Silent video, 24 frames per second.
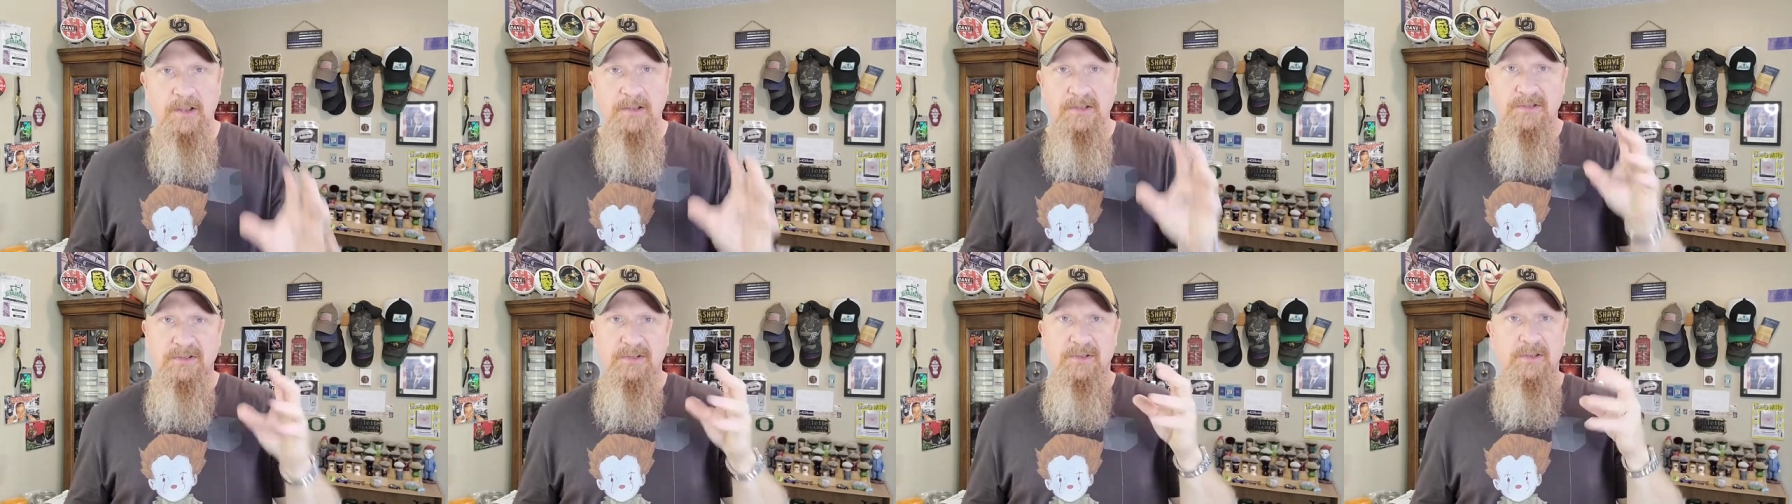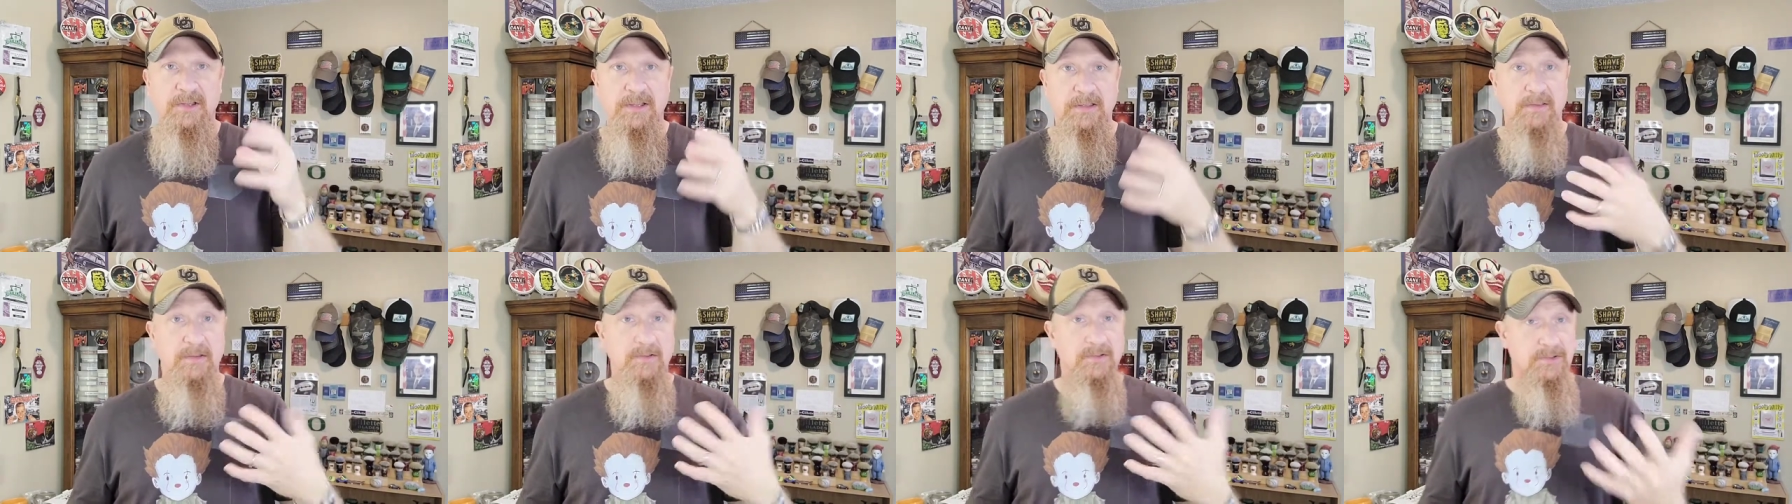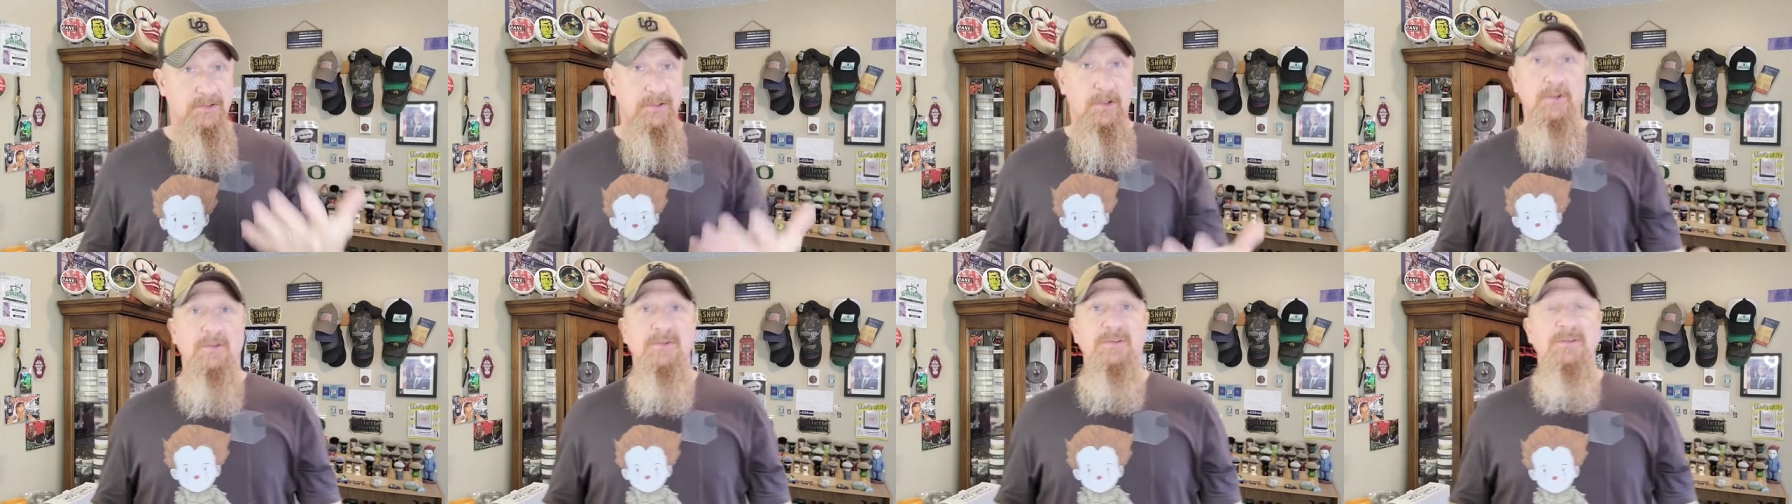so you get
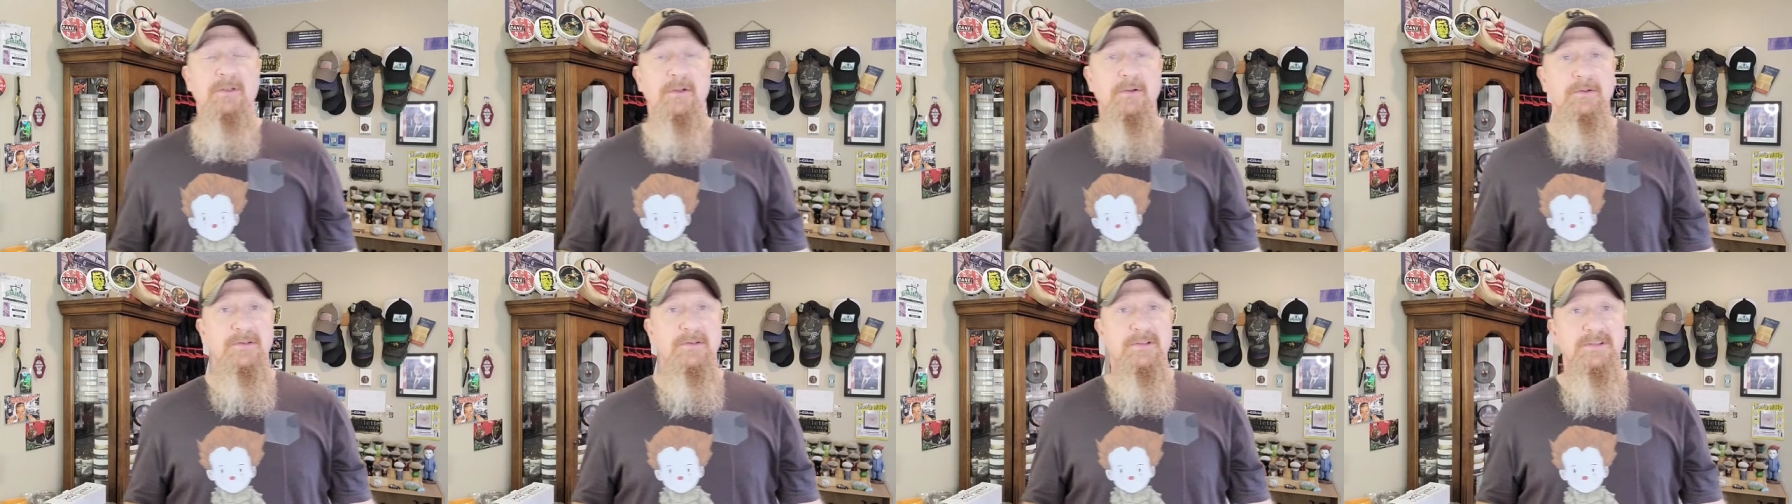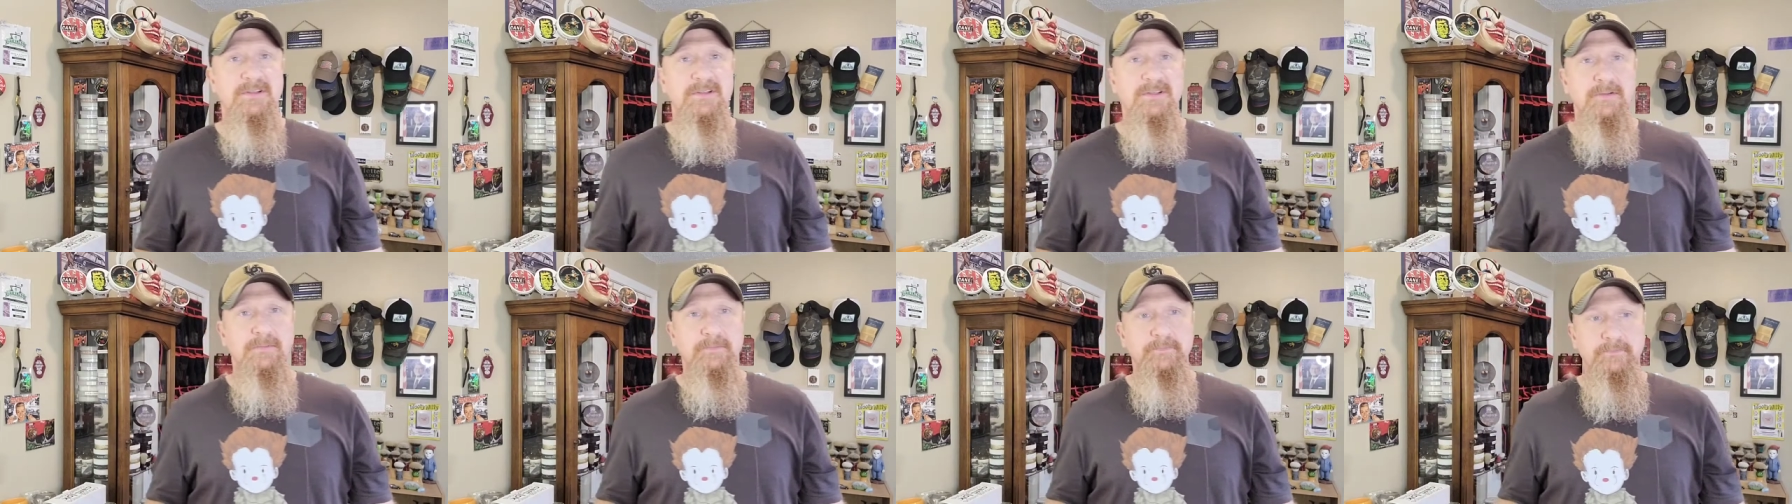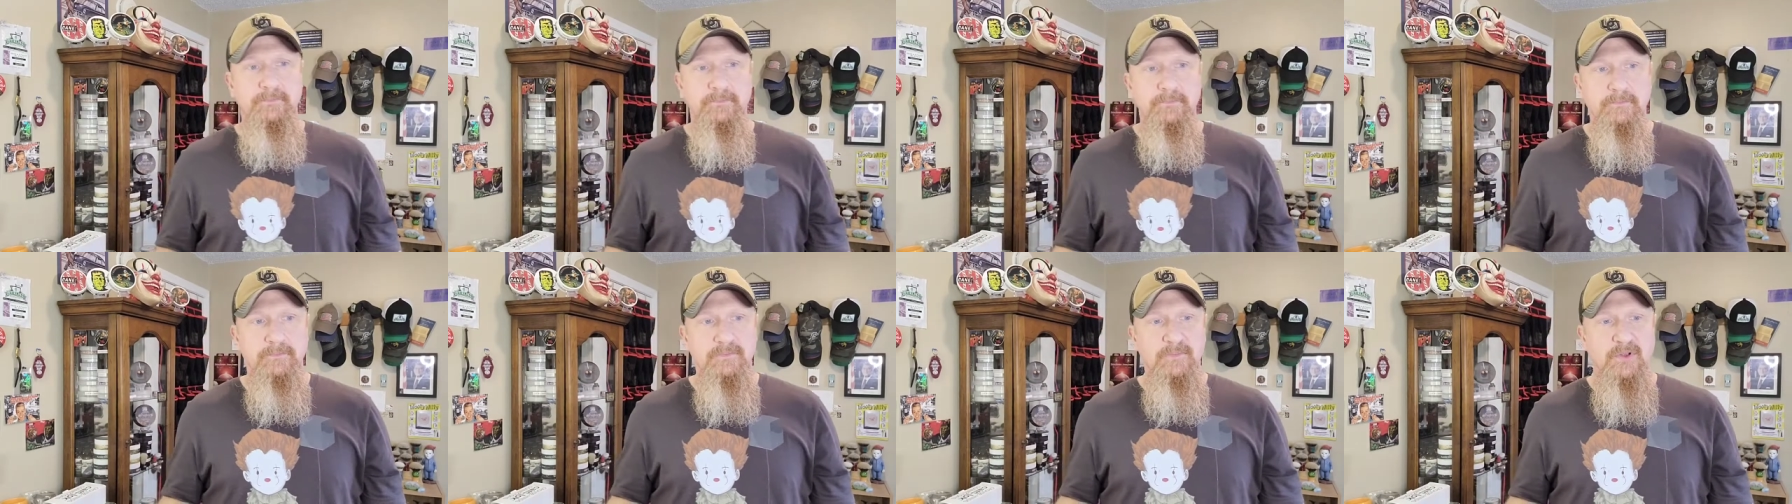those ghost notes,
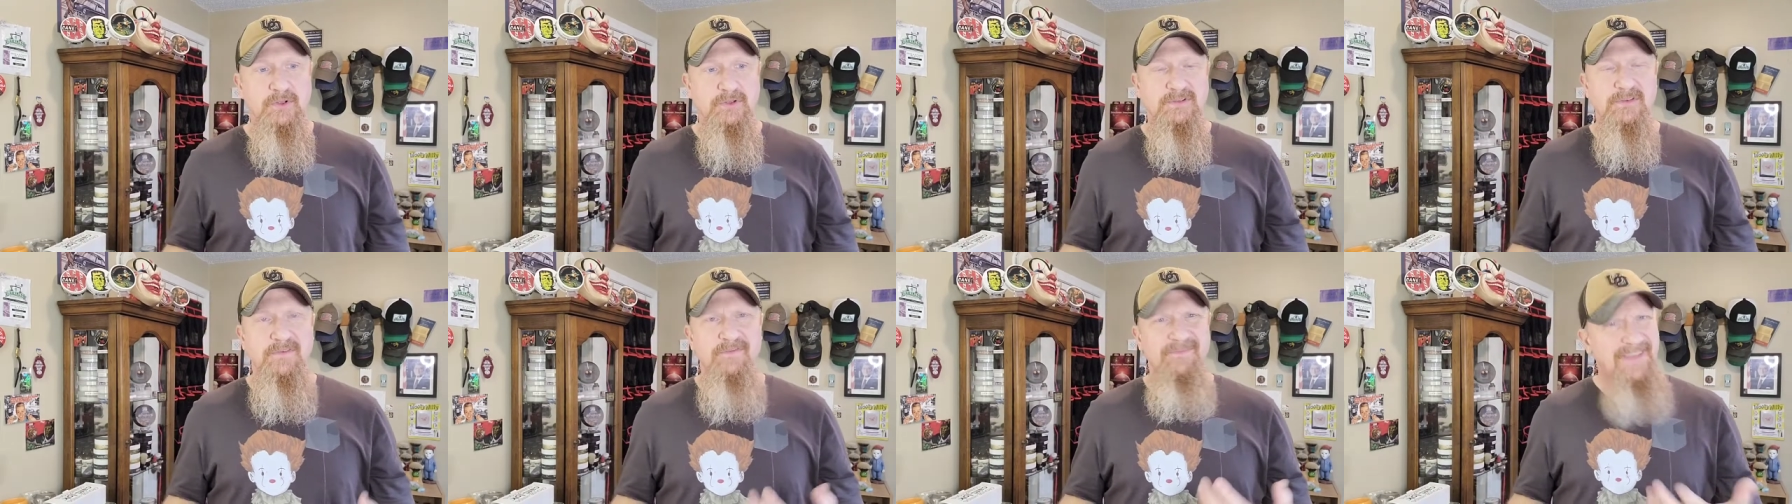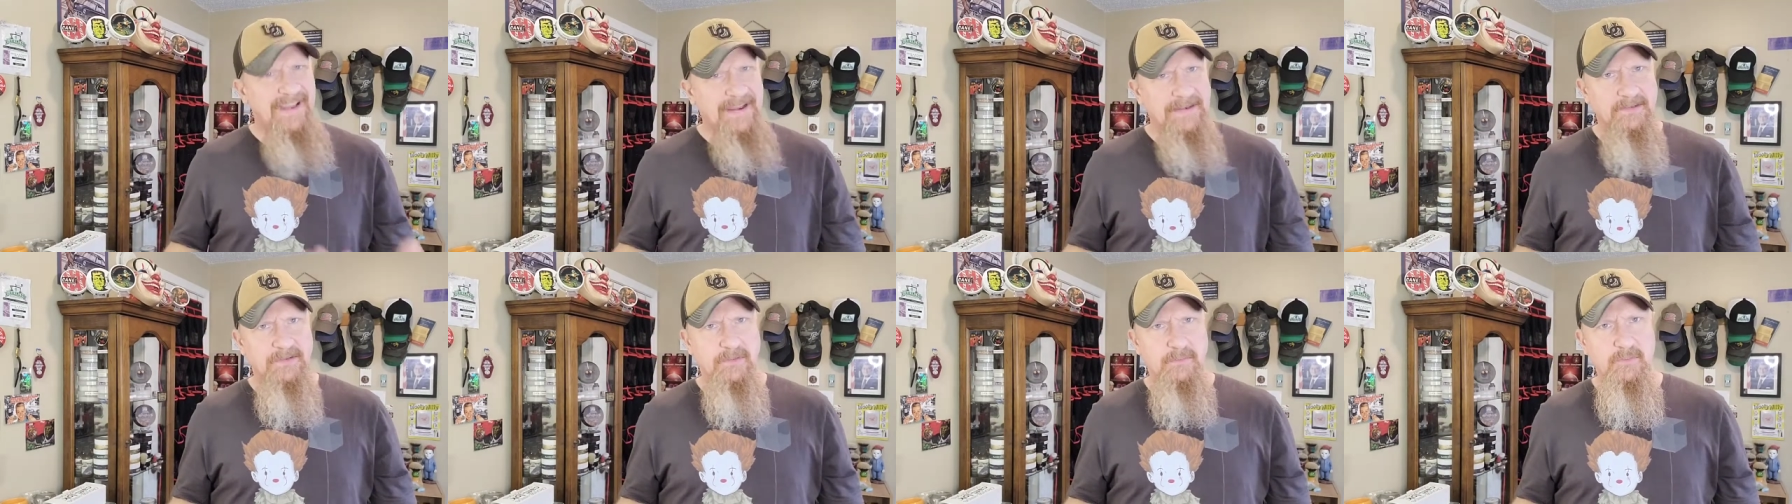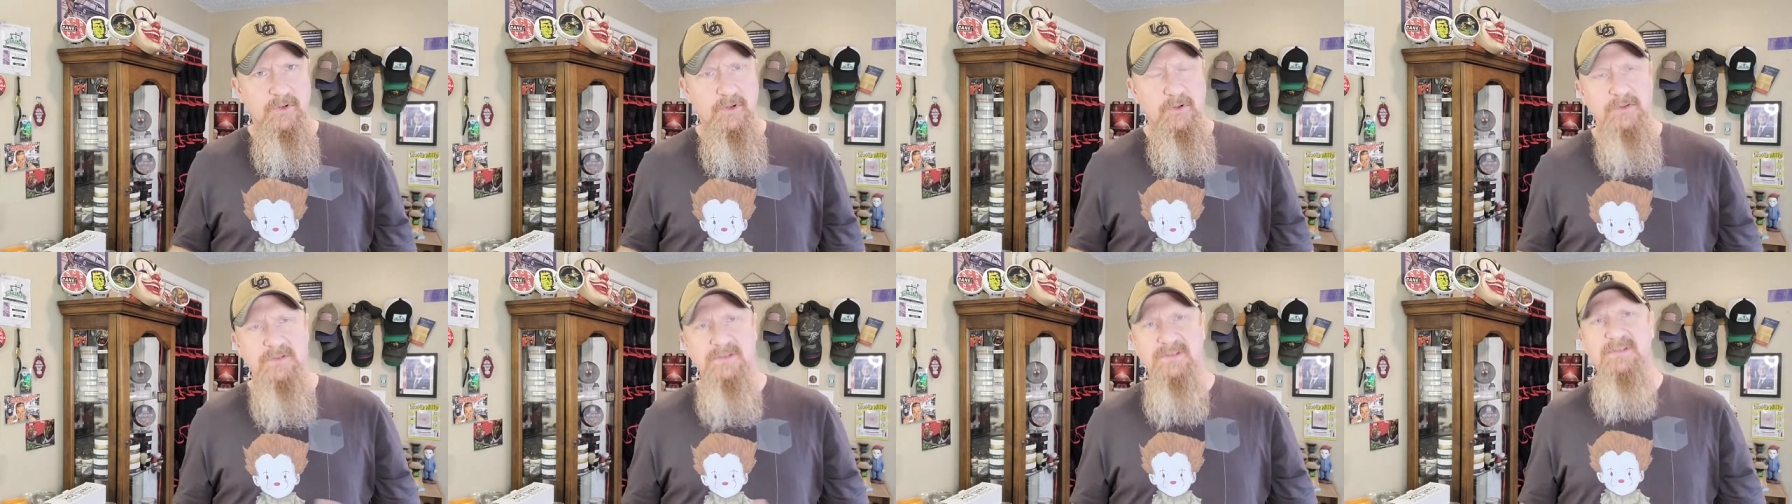those phantom
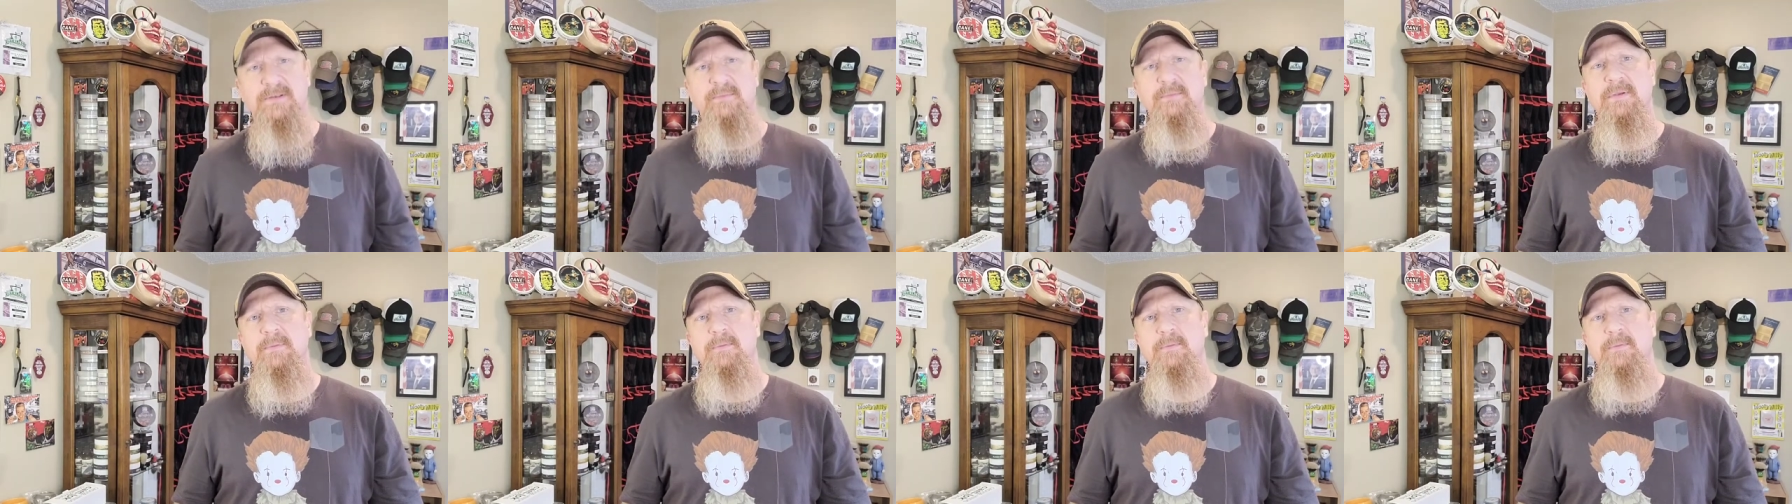notes, some